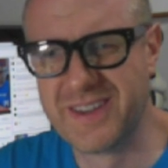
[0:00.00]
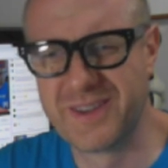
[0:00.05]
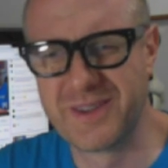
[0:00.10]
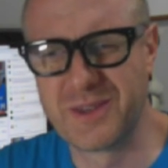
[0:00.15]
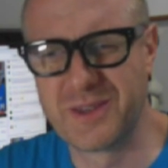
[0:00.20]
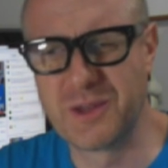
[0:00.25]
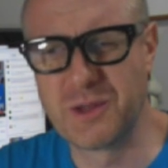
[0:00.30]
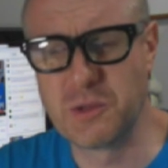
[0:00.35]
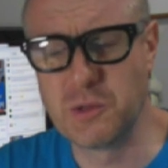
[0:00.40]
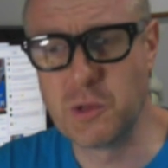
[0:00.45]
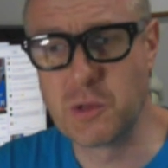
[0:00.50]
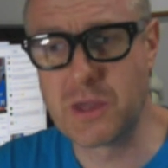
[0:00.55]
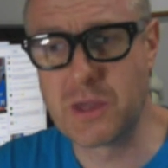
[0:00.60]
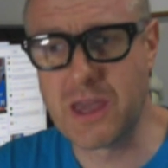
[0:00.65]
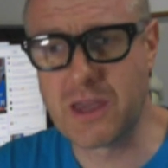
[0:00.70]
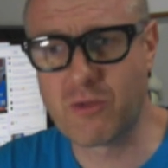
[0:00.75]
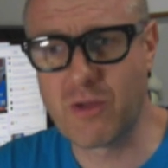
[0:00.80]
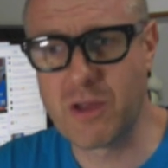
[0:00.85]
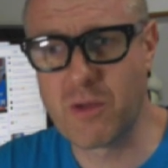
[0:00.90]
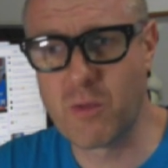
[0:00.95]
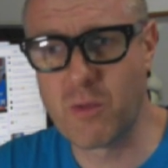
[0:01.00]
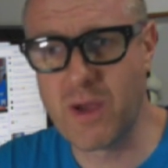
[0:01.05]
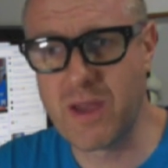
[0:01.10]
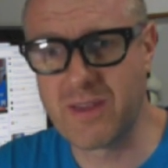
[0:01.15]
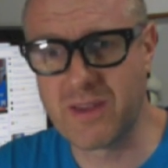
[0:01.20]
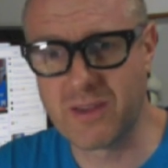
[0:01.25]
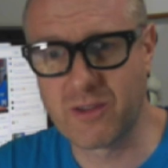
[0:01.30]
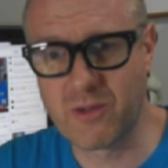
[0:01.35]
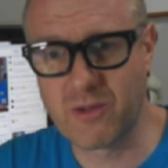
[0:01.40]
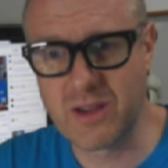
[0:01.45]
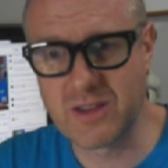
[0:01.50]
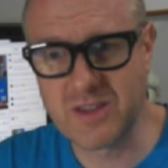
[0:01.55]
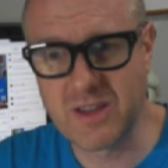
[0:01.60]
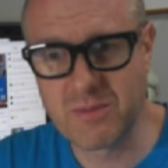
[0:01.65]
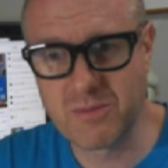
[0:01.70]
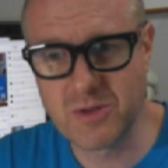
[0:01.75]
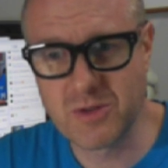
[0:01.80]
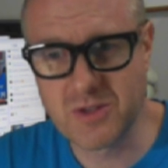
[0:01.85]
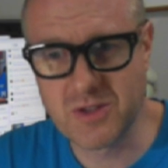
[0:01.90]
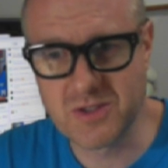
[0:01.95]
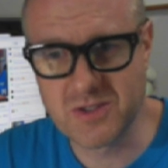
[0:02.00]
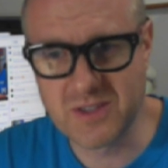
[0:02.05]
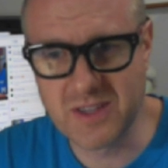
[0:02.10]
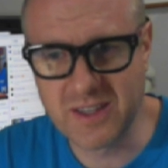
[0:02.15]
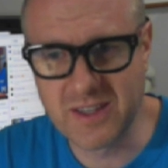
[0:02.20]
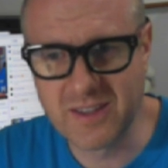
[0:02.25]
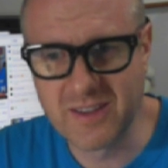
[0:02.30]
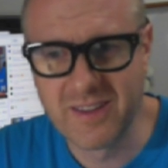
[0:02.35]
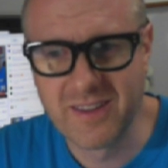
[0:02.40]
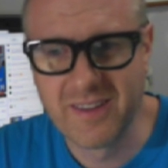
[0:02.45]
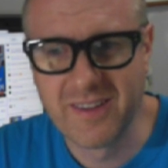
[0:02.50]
You get great weather, great temperatures then.